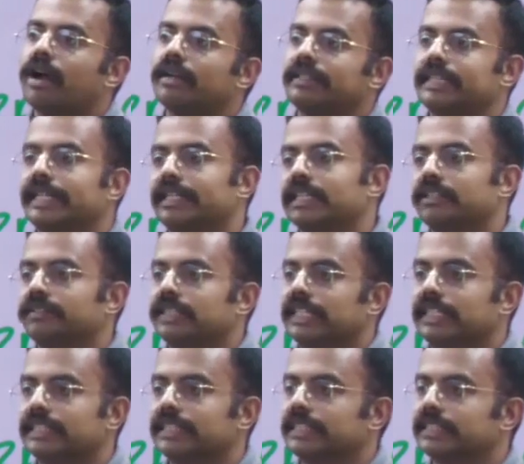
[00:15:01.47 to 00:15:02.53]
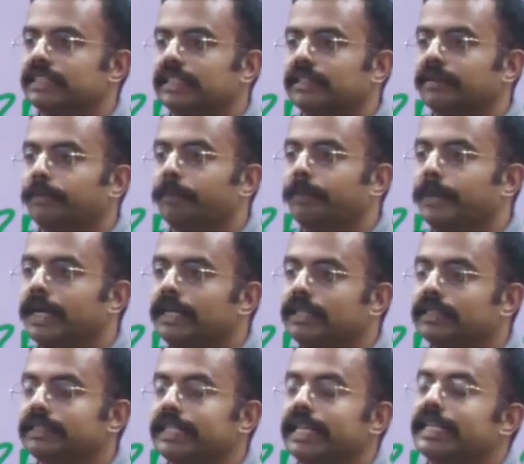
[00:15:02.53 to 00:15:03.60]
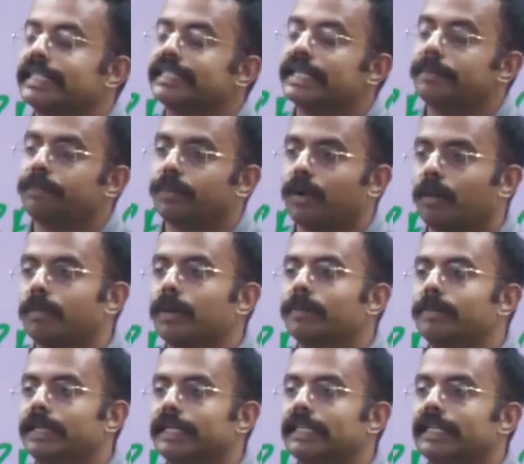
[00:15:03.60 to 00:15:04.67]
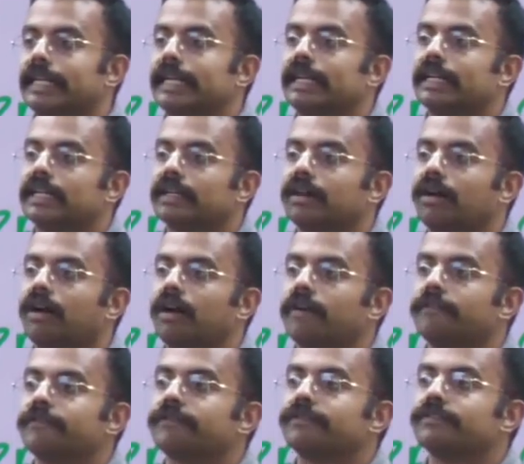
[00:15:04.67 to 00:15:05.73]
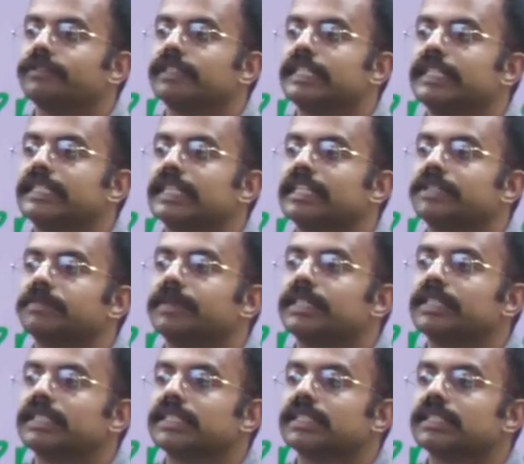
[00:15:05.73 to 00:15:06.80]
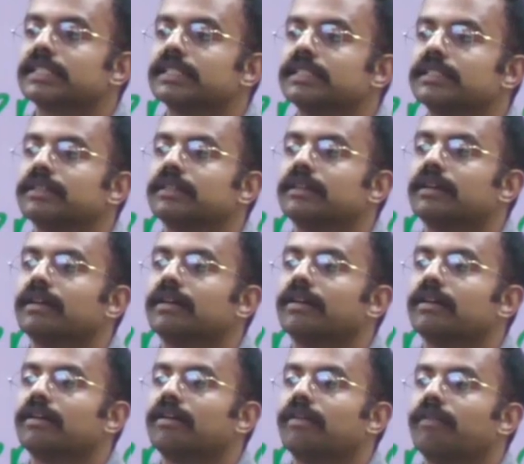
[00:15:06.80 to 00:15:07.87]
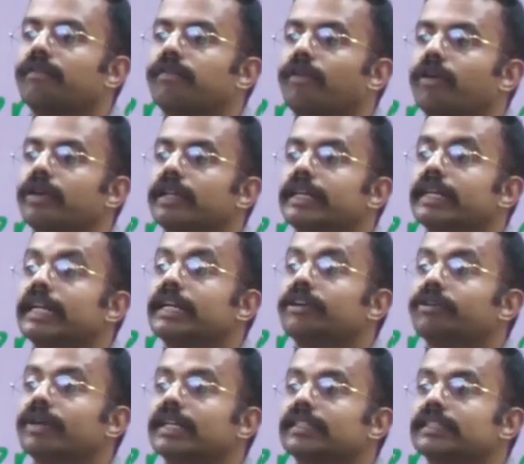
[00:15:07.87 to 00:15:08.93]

not threatened with extinction, but there is a probability of these animals falling into